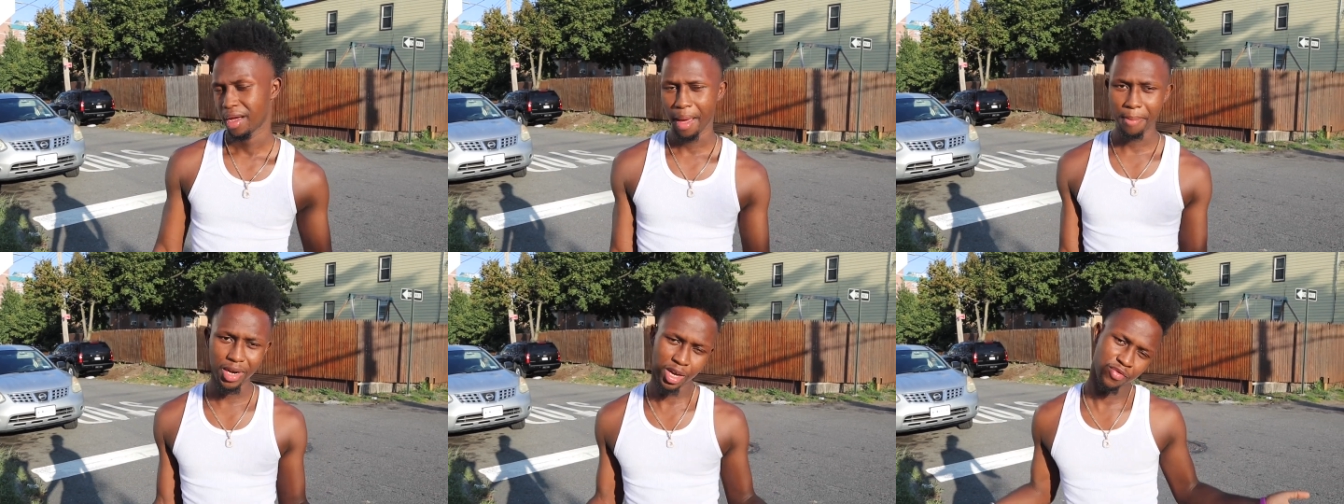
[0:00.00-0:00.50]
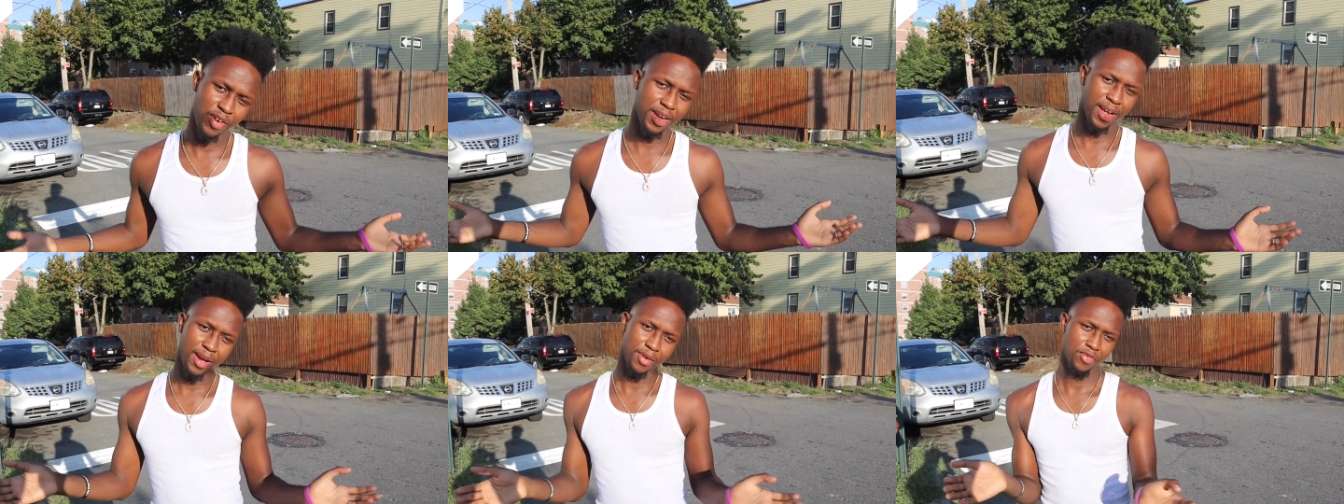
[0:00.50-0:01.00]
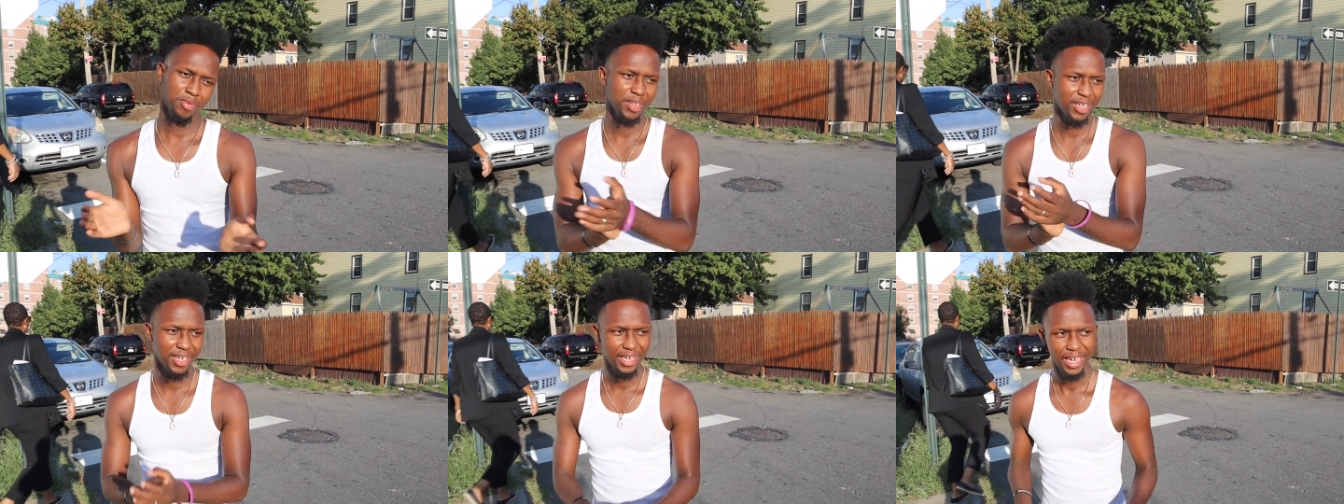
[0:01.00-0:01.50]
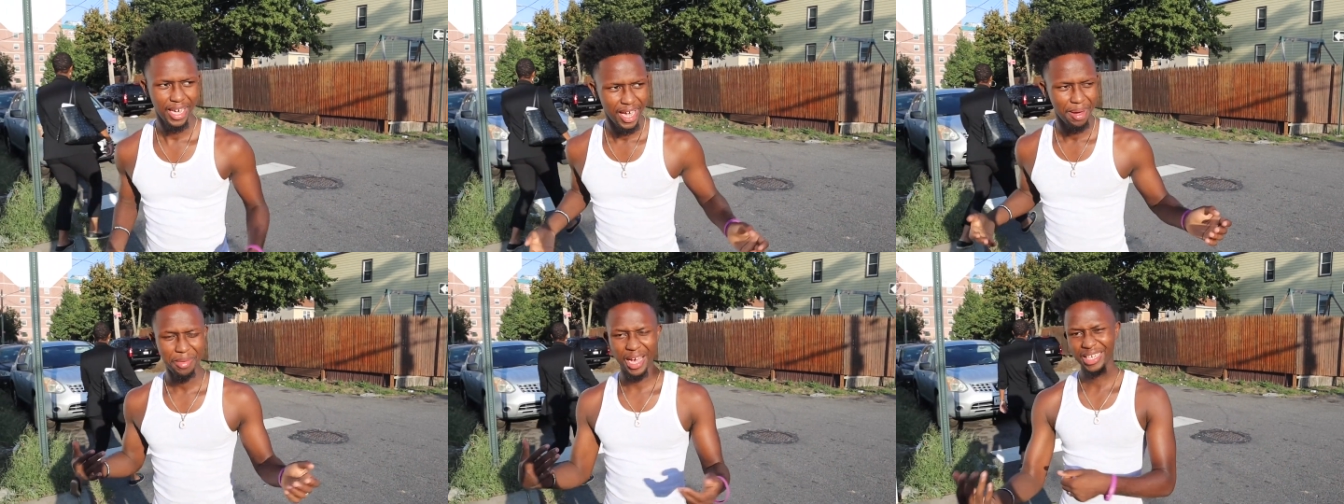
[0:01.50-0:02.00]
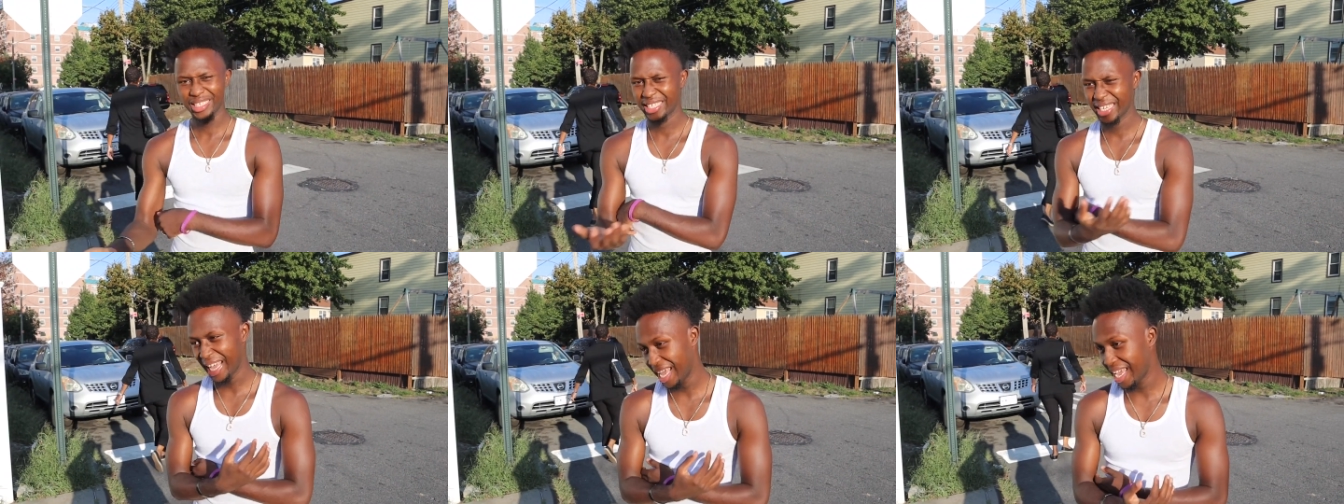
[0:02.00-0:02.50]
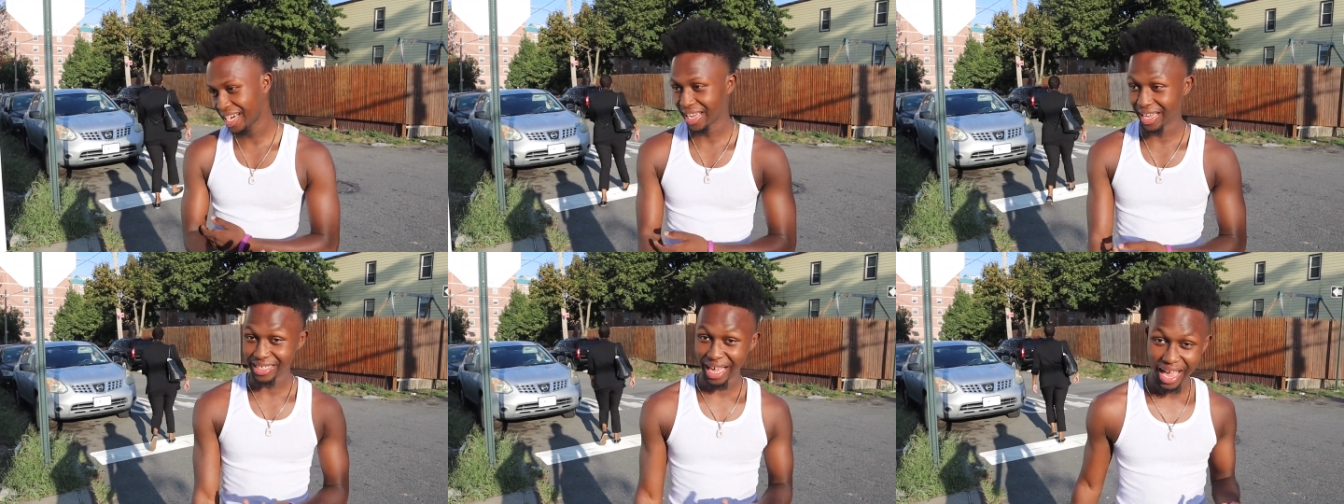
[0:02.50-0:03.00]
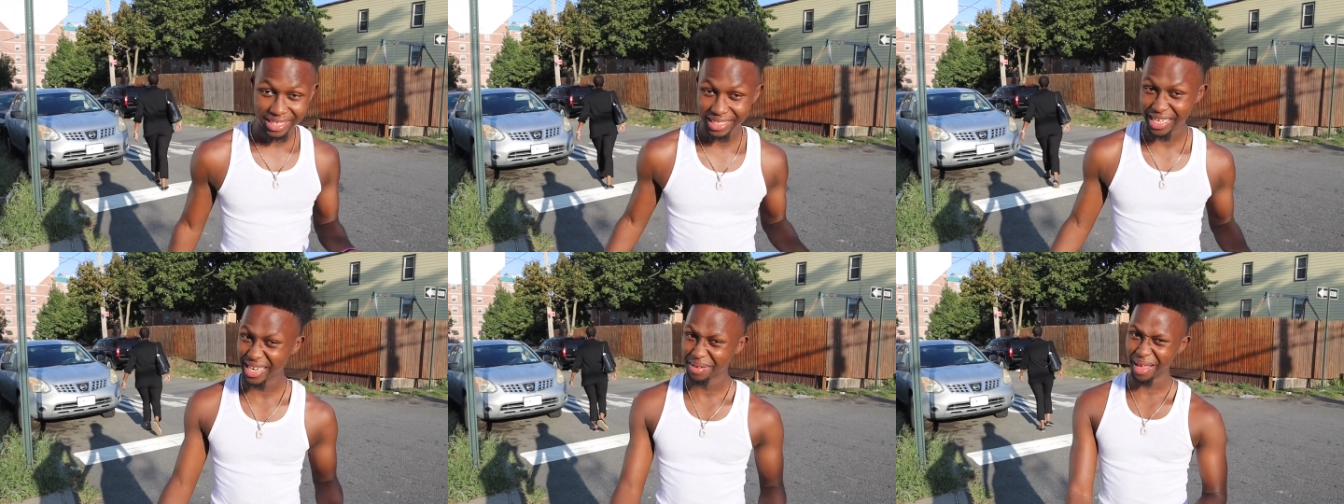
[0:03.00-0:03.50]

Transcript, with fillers: I'm in the hood right now. I mean, I'm kind of scared because I see them.